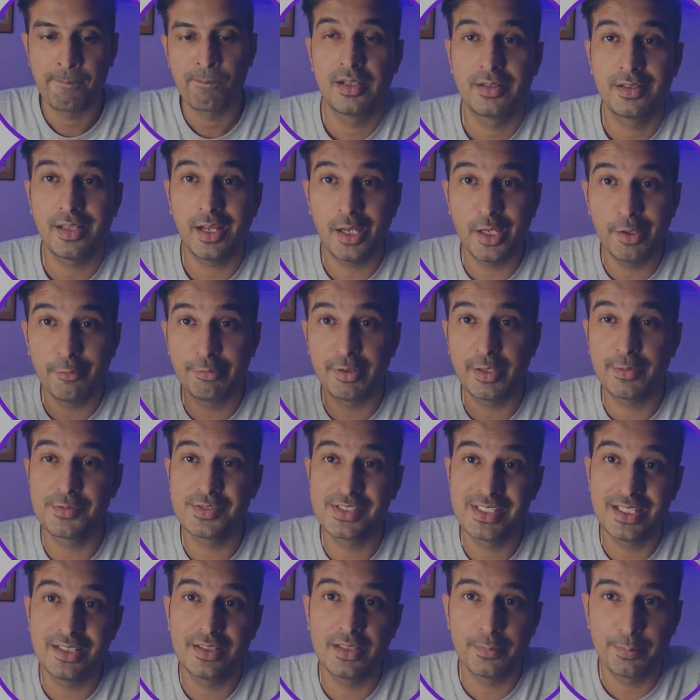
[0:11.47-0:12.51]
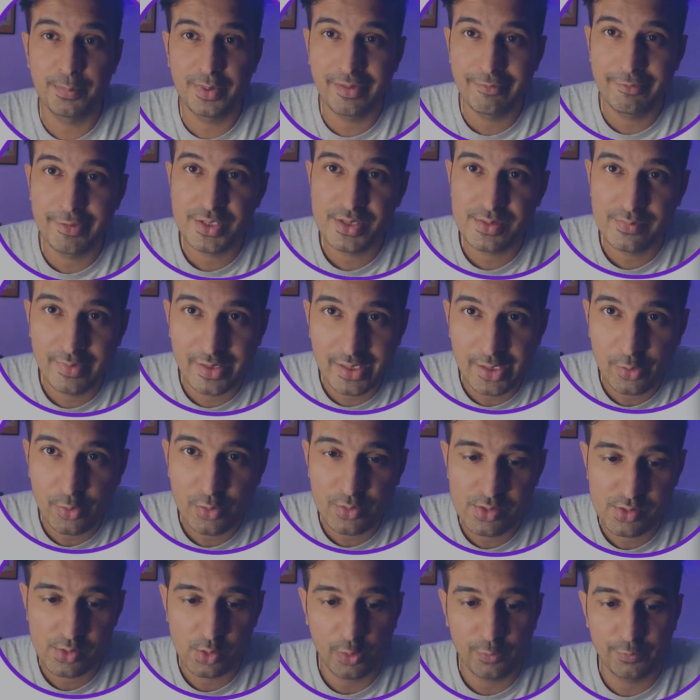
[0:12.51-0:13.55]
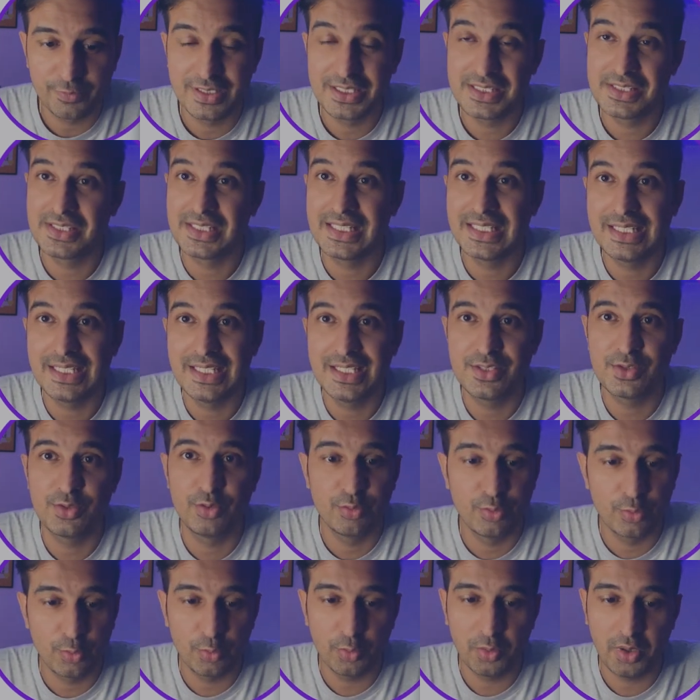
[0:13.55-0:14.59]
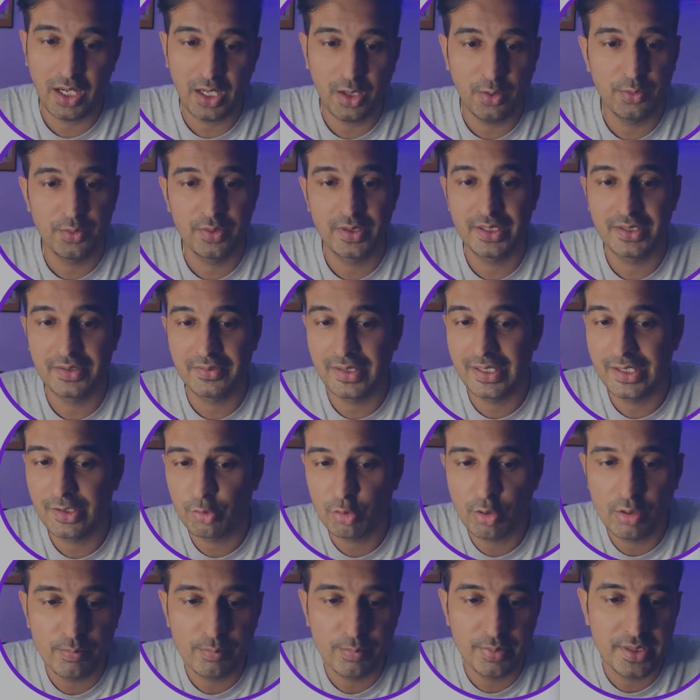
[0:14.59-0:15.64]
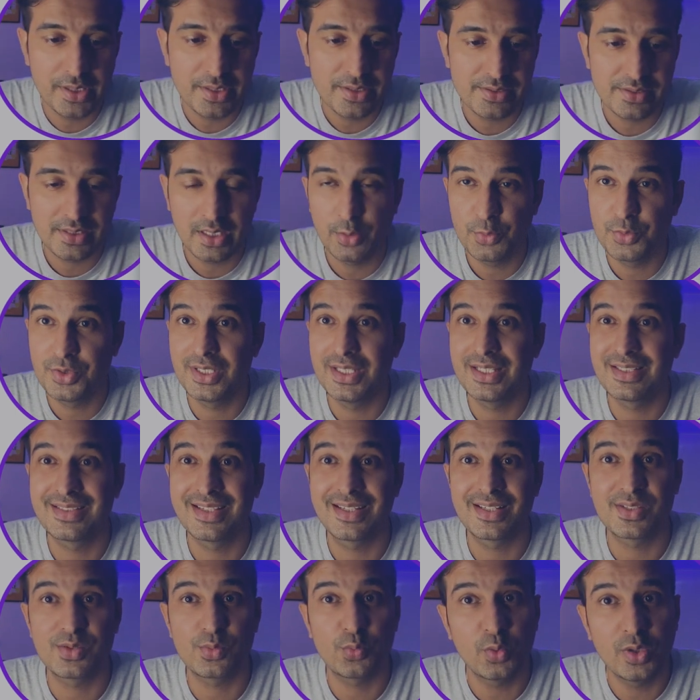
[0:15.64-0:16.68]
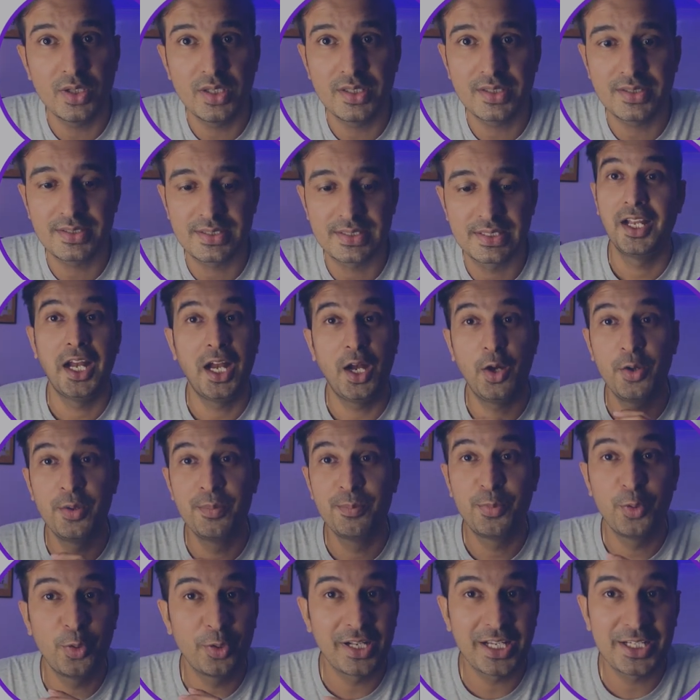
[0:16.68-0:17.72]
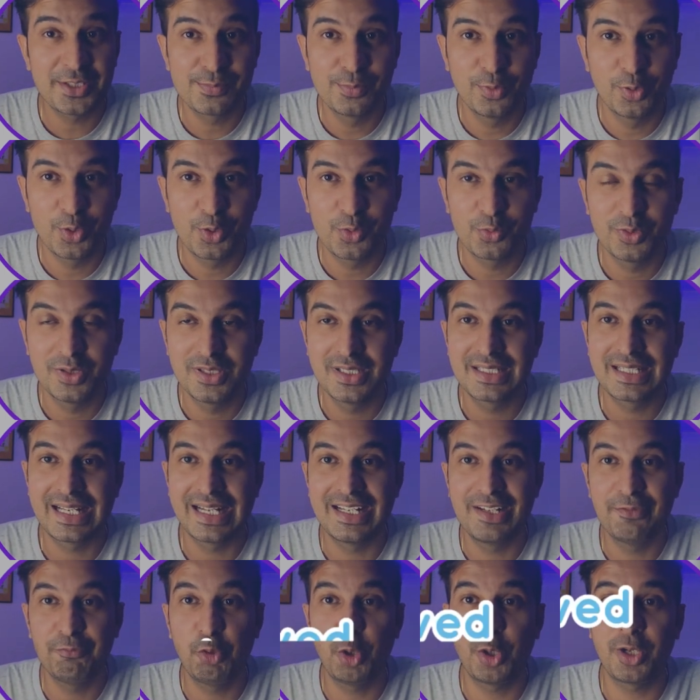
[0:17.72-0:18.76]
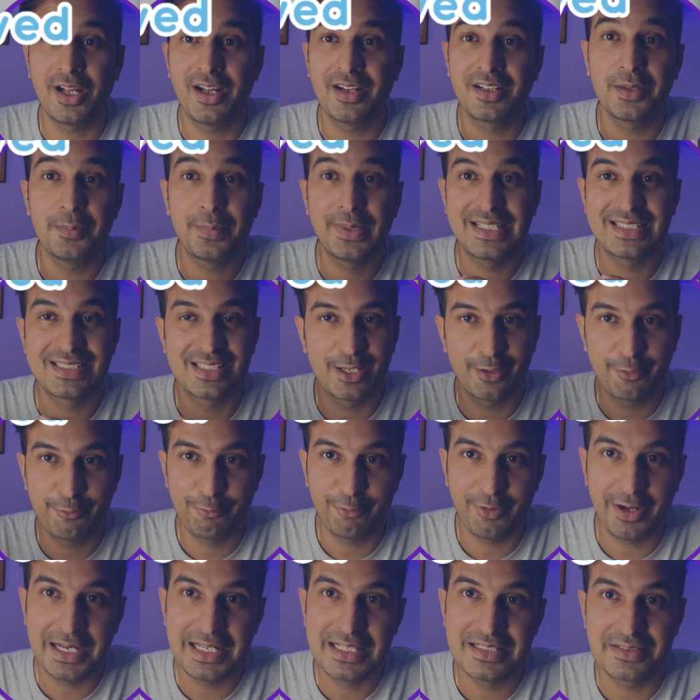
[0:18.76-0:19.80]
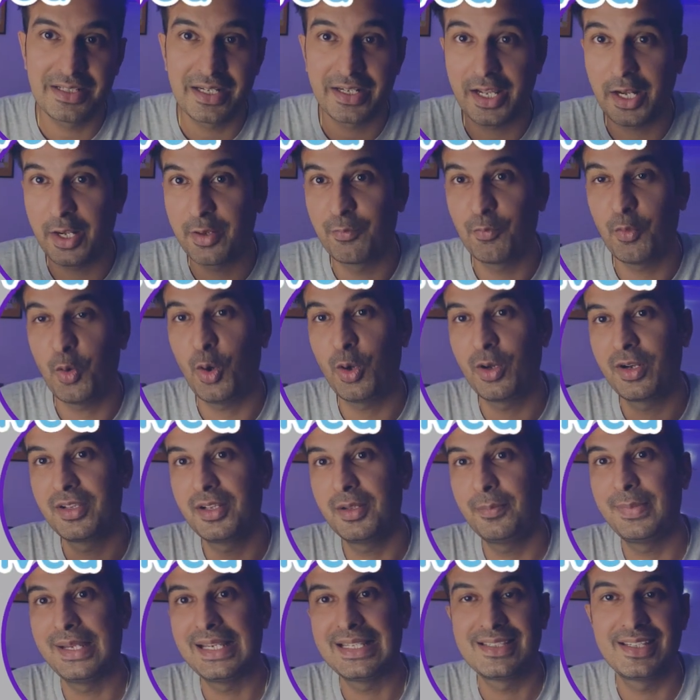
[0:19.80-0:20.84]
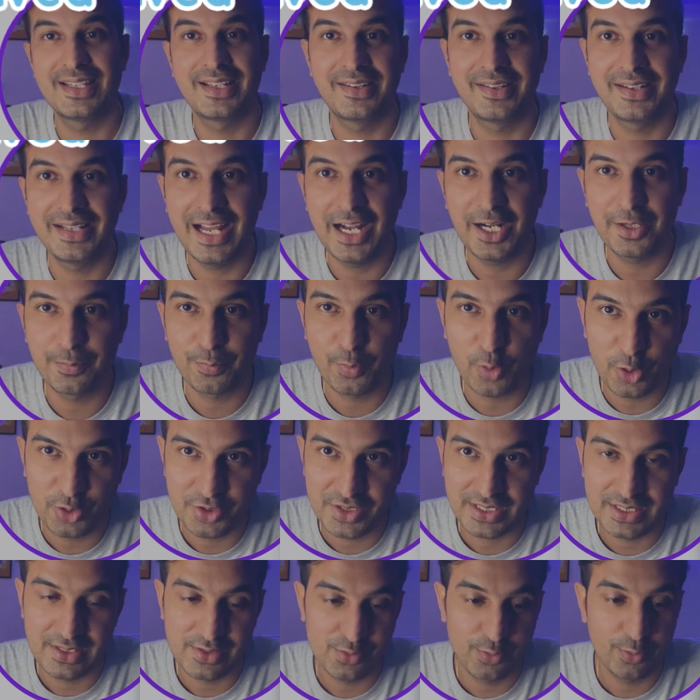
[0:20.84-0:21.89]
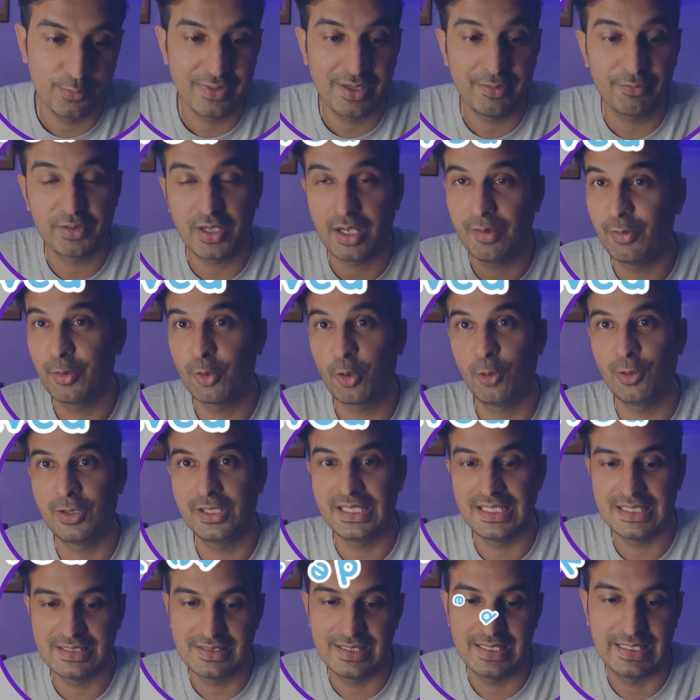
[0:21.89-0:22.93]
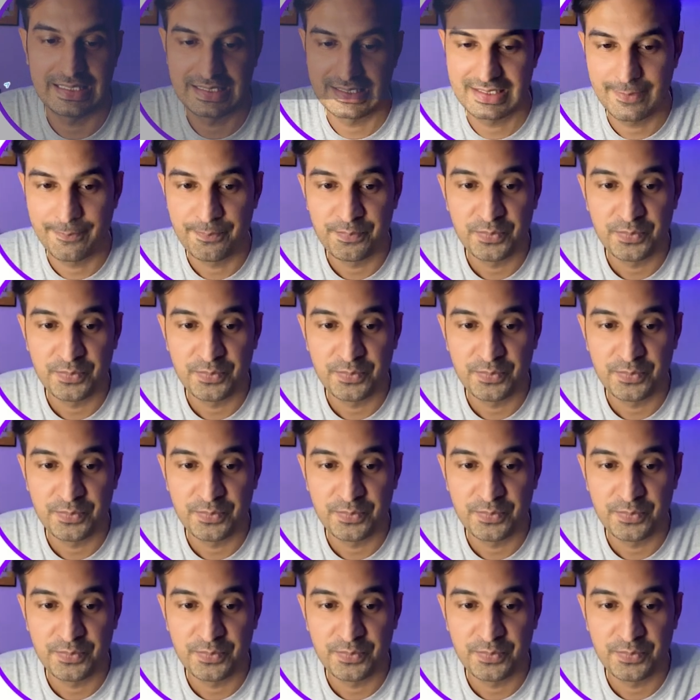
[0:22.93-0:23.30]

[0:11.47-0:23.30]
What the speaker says: Now if you have seen the previous videos of this series, you know how you can create components, how jsx works, how import export work, and what are the basic files that are involved in a basic react project. So we have covered all these things.